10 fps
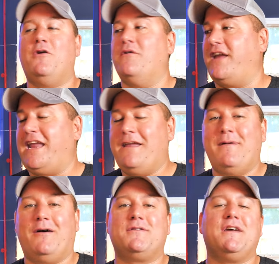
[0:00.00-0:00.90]
you have
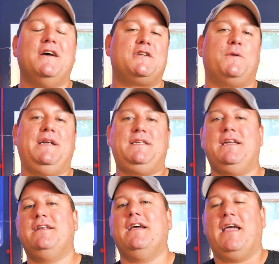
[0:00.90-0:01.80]
emailed,
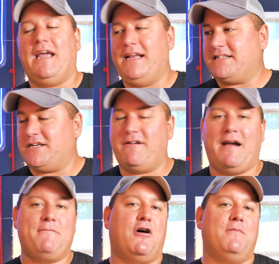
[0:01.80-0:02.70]
tweeted,
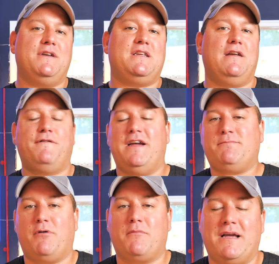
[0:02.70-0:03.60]
Instagram commented,
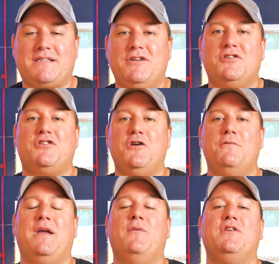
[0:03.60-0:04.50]
Facebook messaged
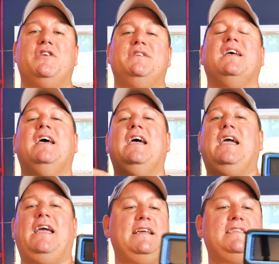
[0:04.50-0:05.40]
to me, which is
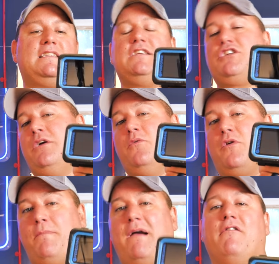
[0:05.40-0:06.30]
the
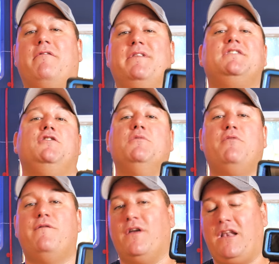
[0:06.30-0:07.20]
Shearwater Peregrine
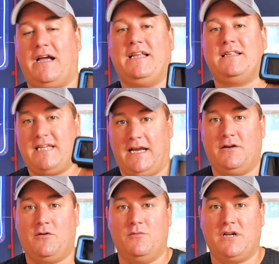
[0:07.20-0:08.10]
suitable for light
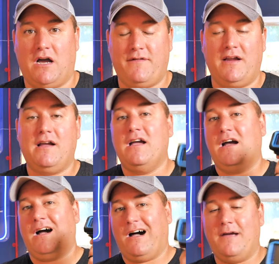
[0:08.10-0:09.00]
technical diving?
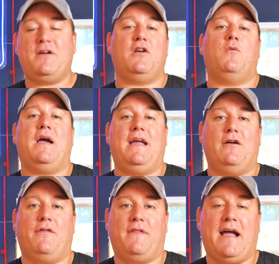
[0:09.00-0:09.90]
I'm gonna weigh
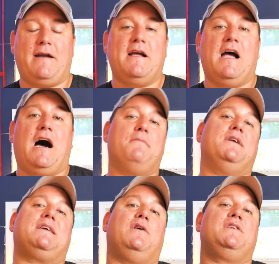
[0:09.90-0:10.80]
in on that. I'm
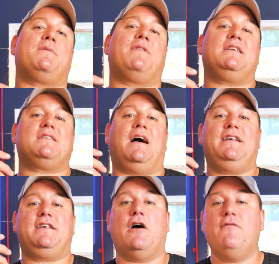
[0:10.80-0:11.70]
gonna tell you some things that I
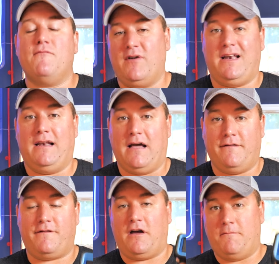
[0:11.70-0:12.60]
don't really
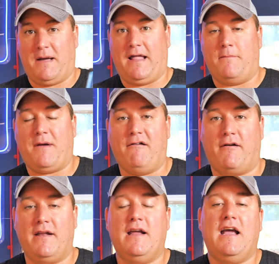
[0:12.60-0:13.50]
love about the
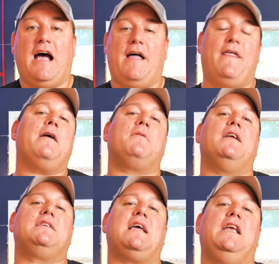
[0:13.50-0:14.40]
Peregrine, and then I'm
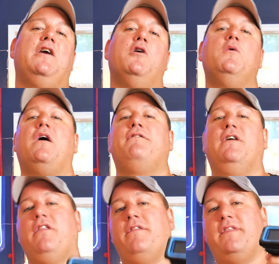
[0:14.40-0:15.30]
gonna tell you who I
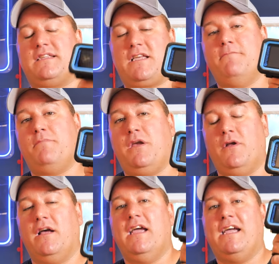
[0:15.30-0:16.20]
feel that this
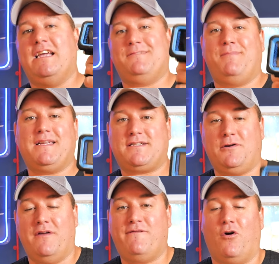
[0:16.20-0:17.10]
computer is best
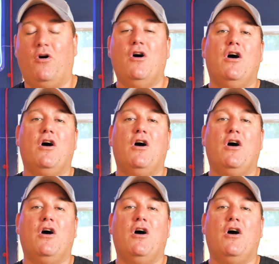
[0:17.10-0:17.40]
suited for.